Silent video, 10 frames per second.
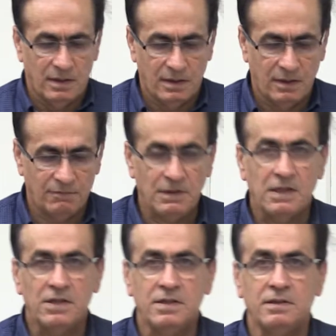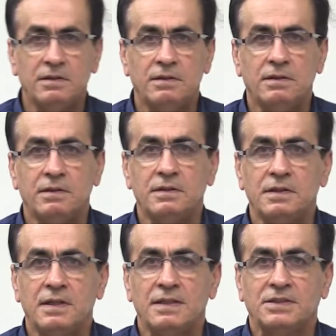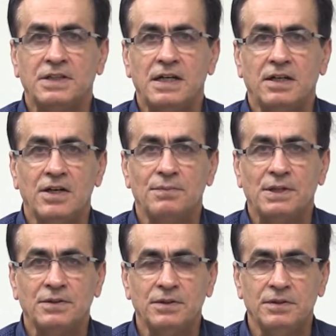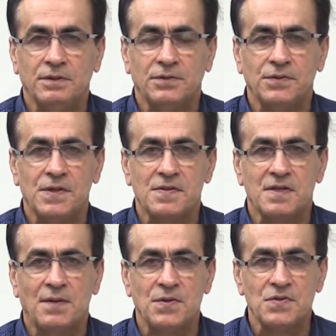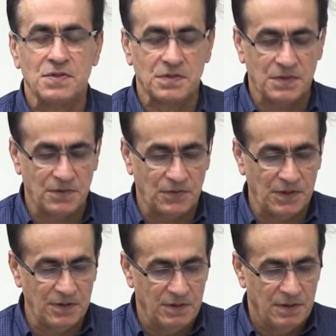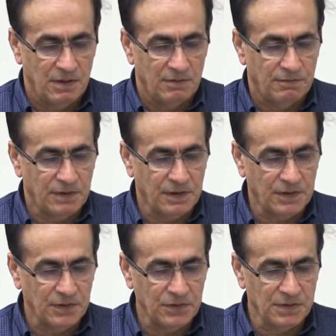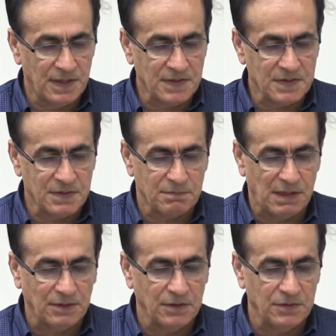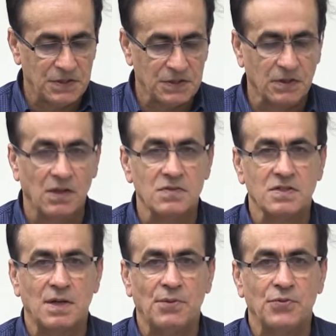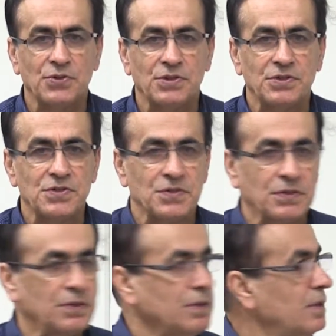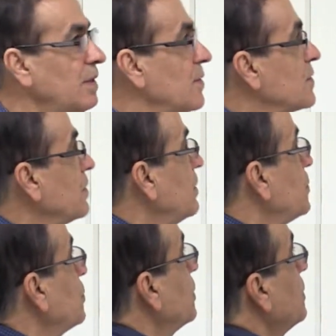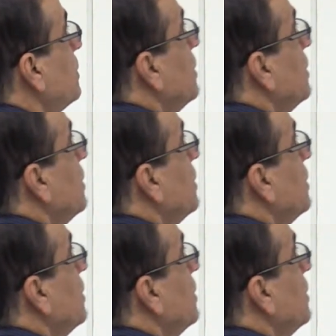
We learned the straight line method through example 16.1. We're going to go to the next method, which is called sum of your digit. So in short,